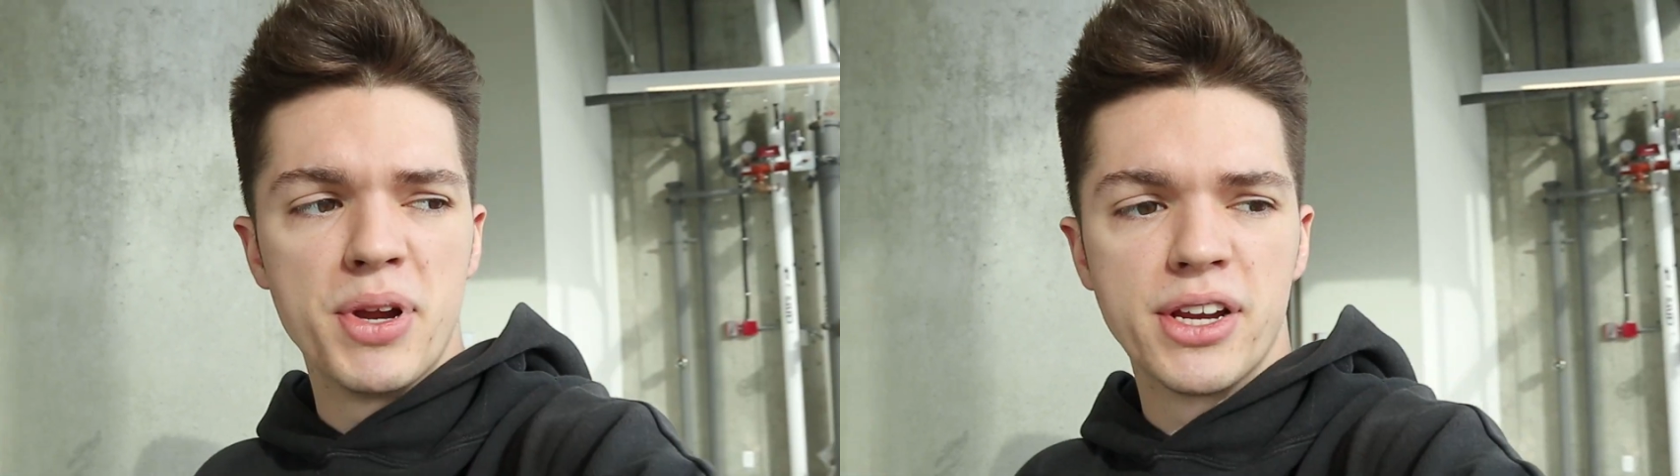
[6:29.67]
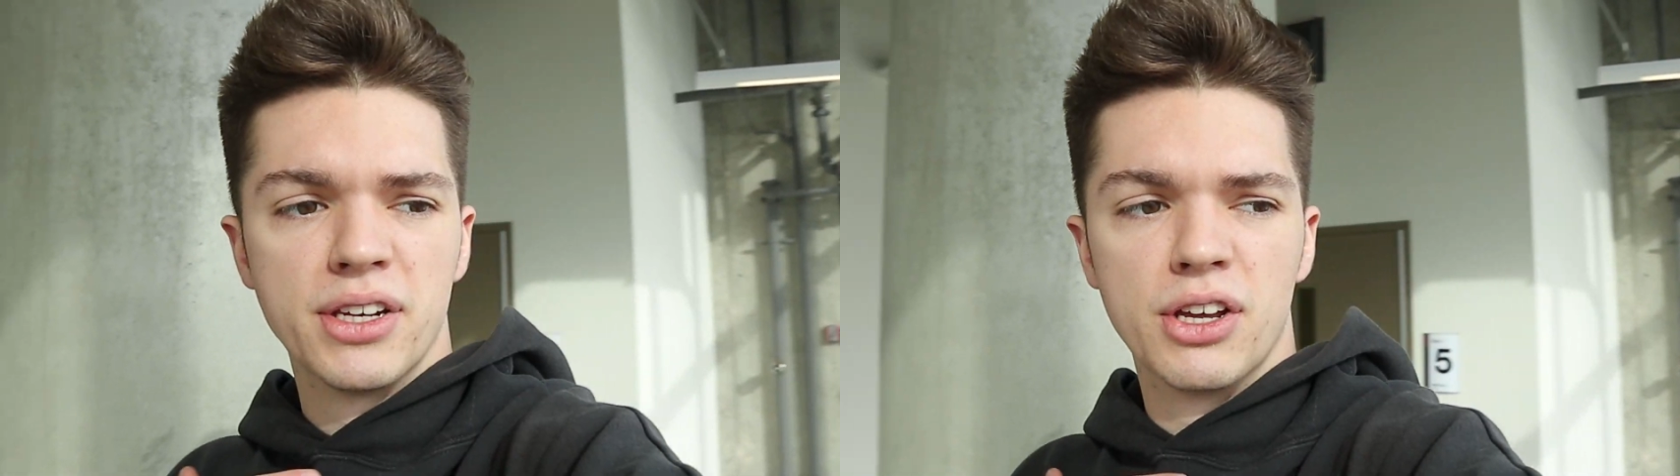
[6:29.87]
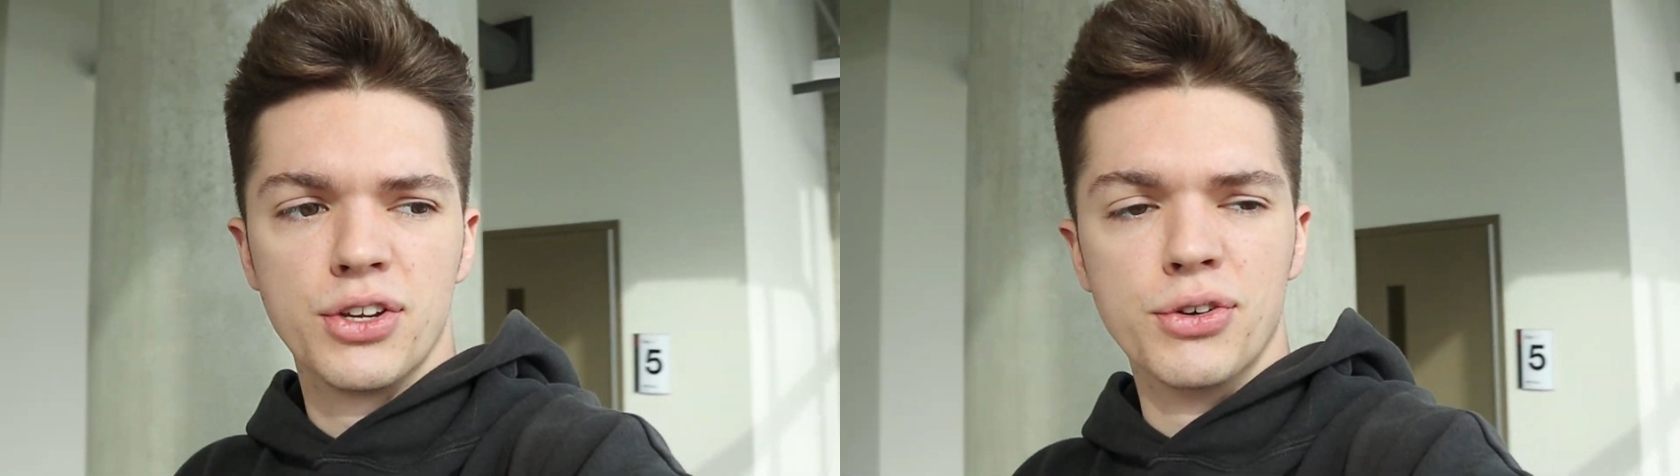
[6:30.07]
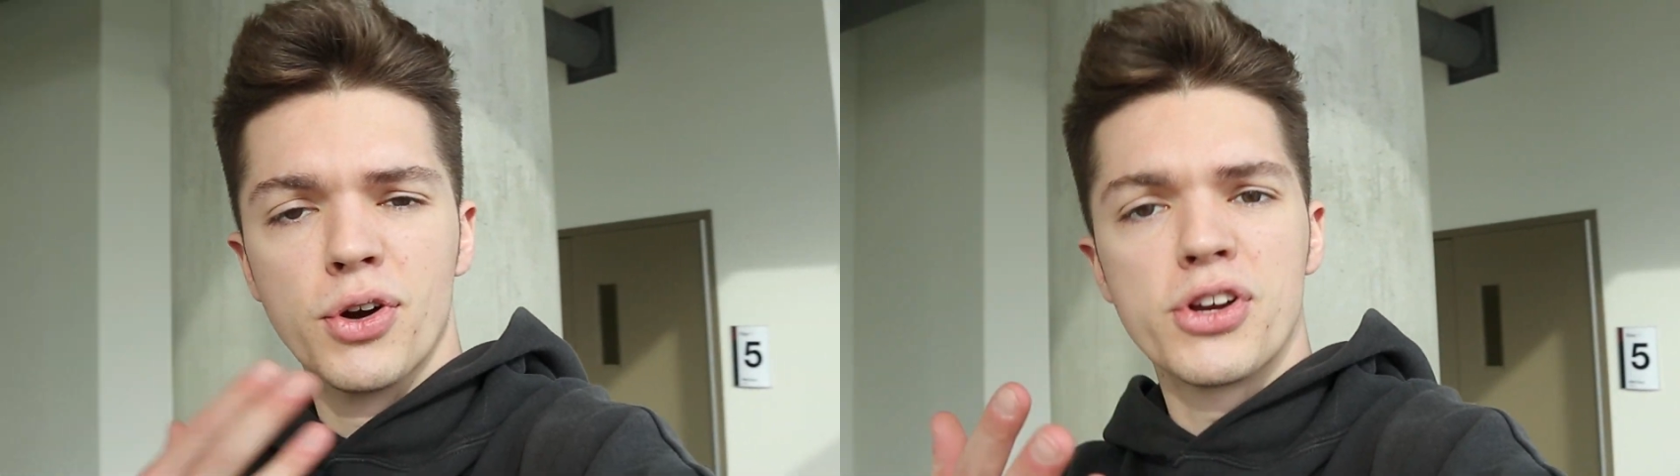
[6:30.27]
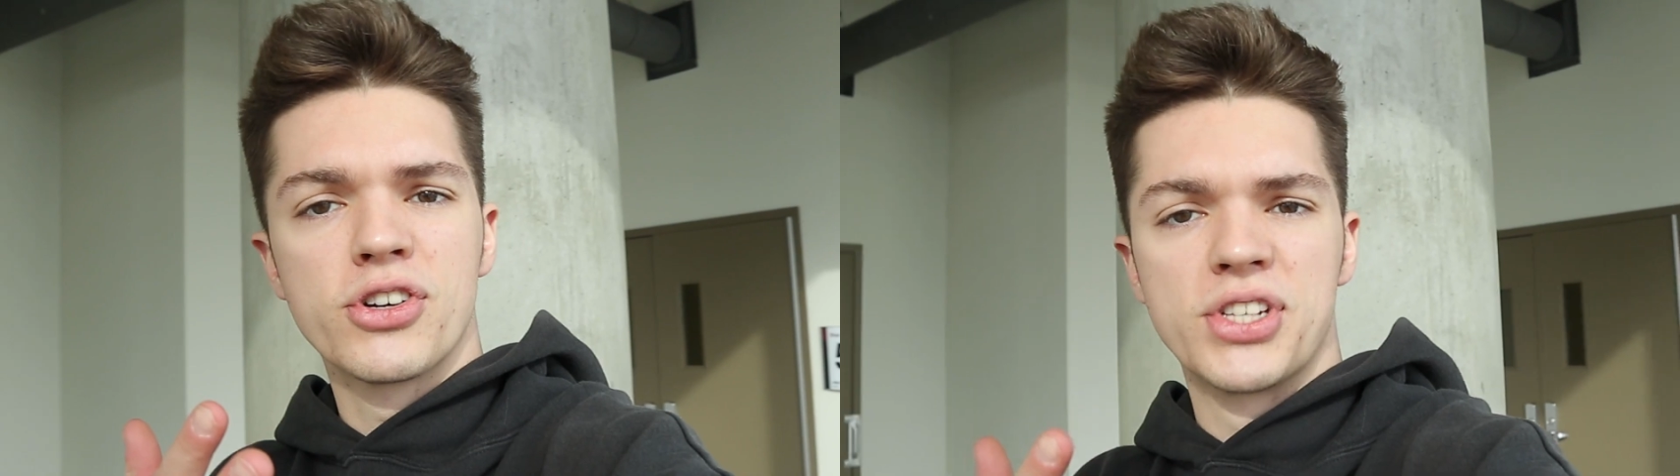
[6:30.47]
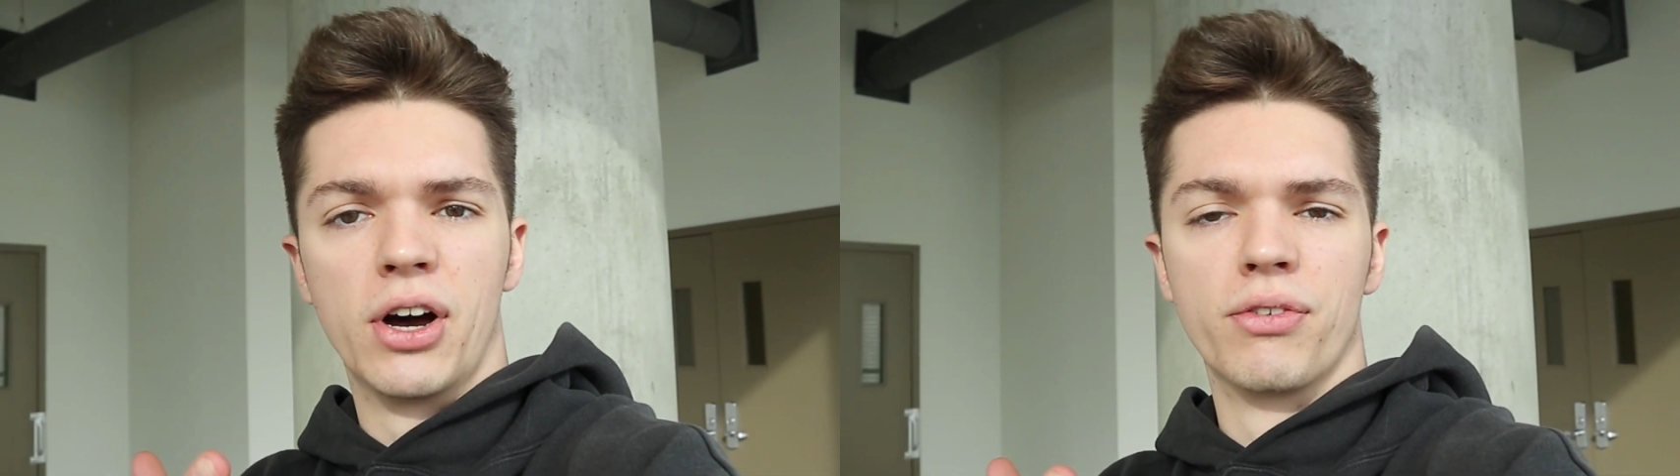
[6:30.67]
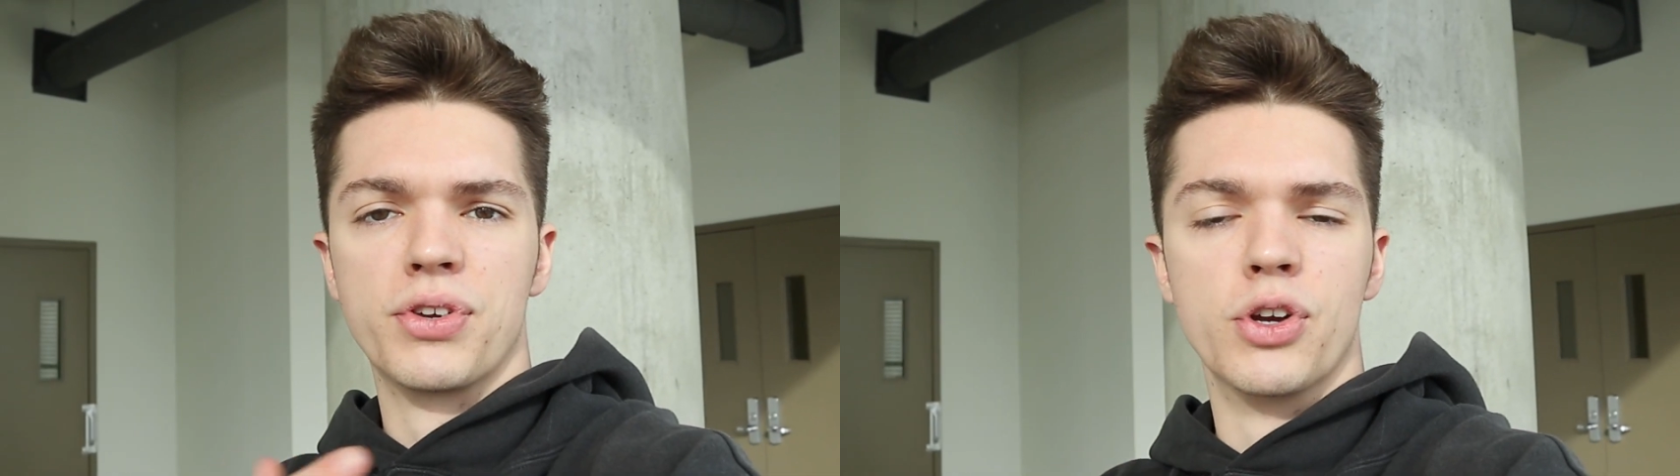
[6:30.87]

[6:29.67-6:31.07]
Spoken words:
I mean, you know yourself,